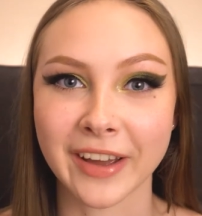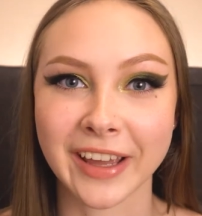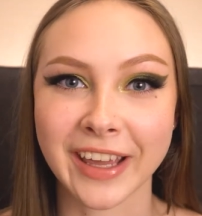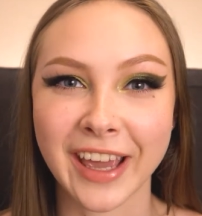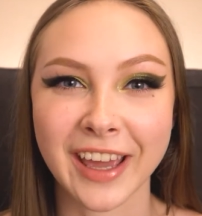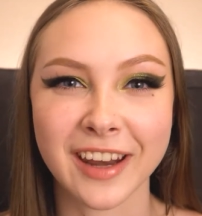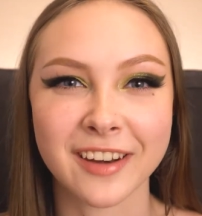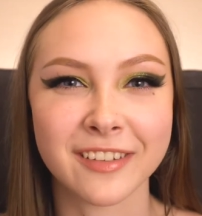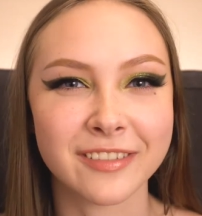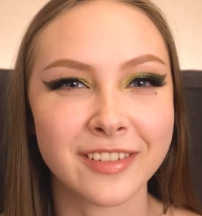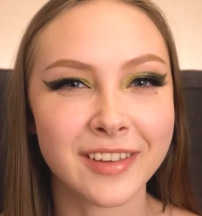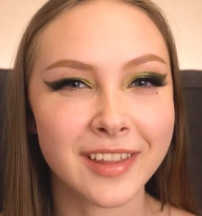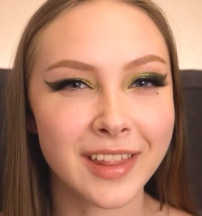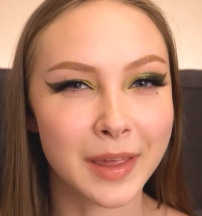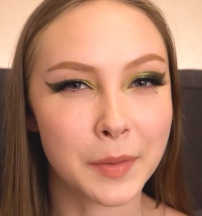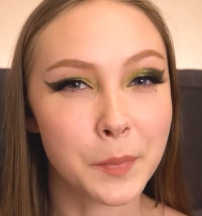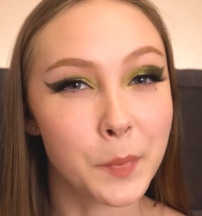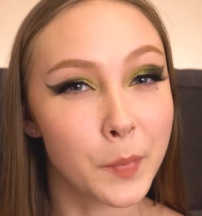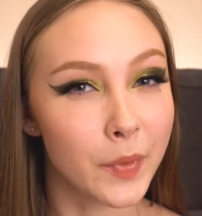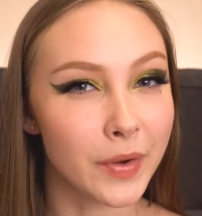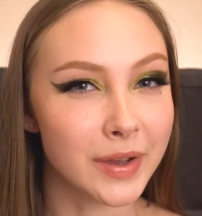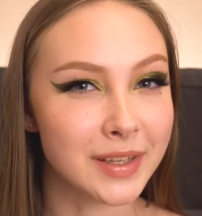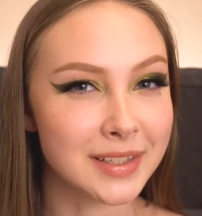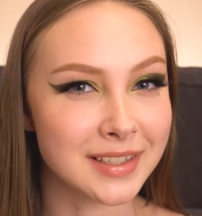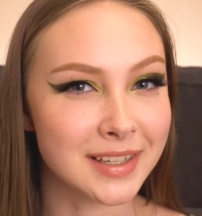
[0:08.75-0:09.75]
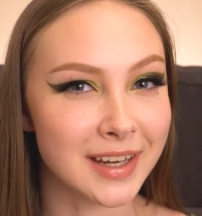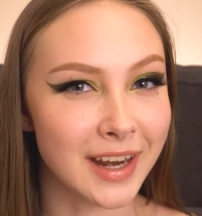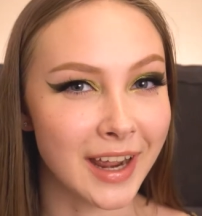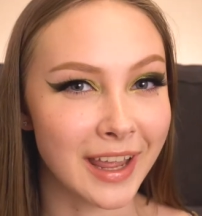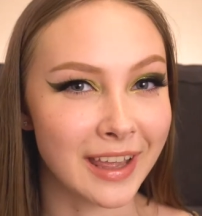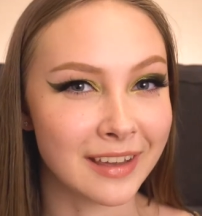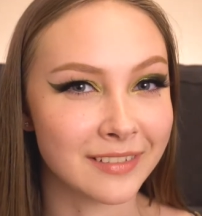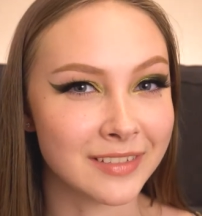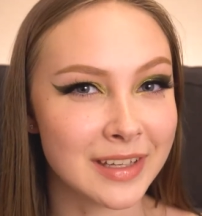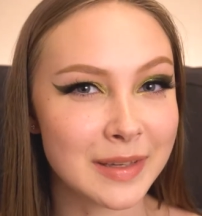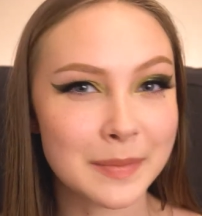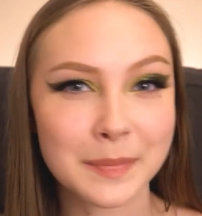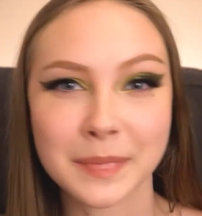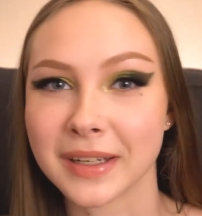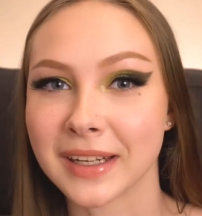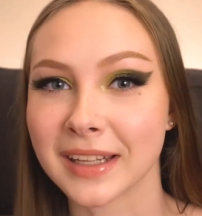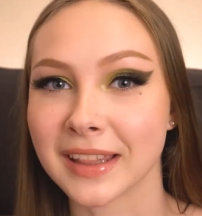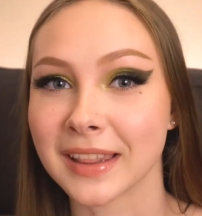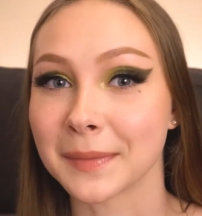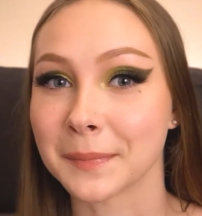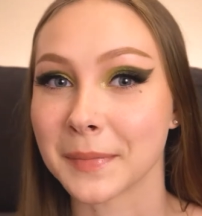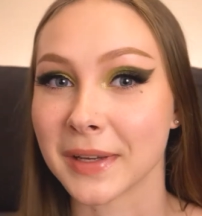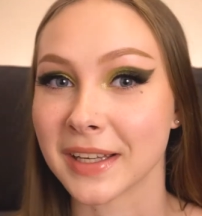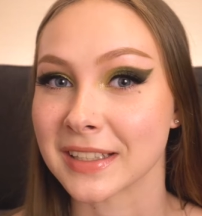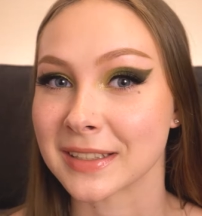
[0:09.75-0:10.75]
I kind of feel like poison ivy, but in
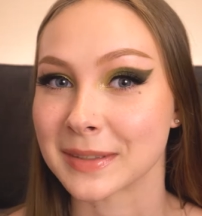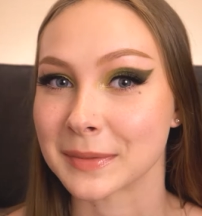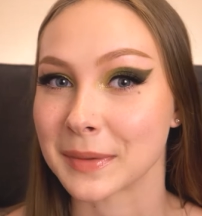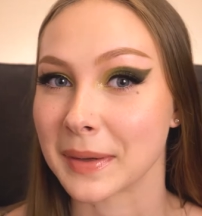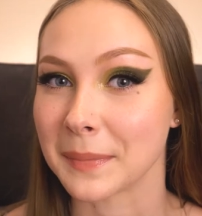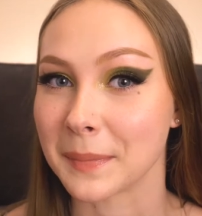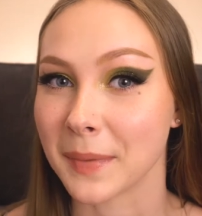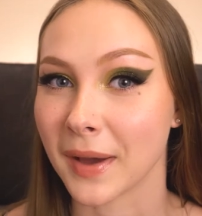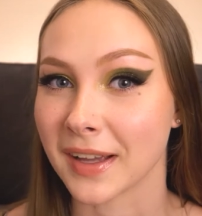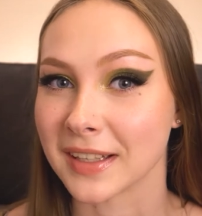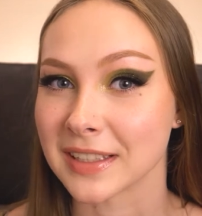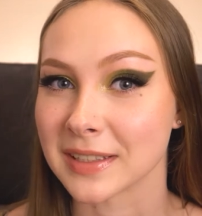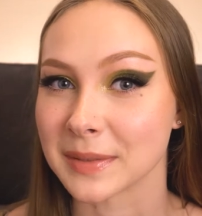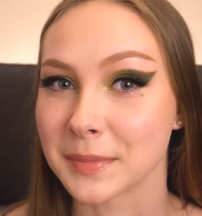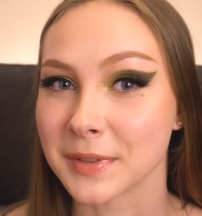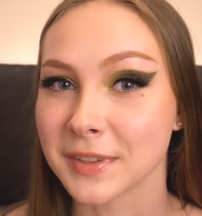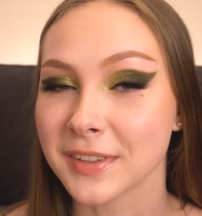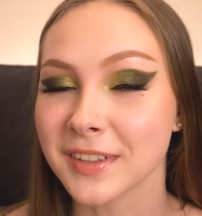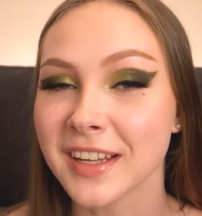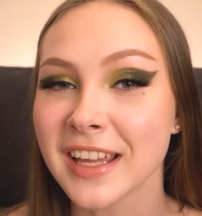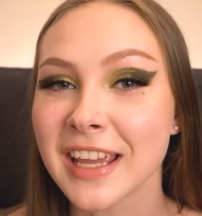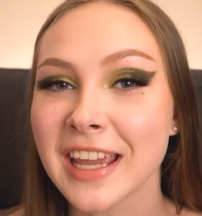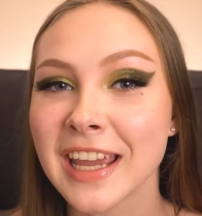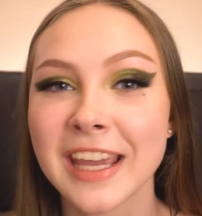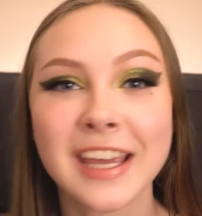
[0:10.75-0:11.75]
the best way possible.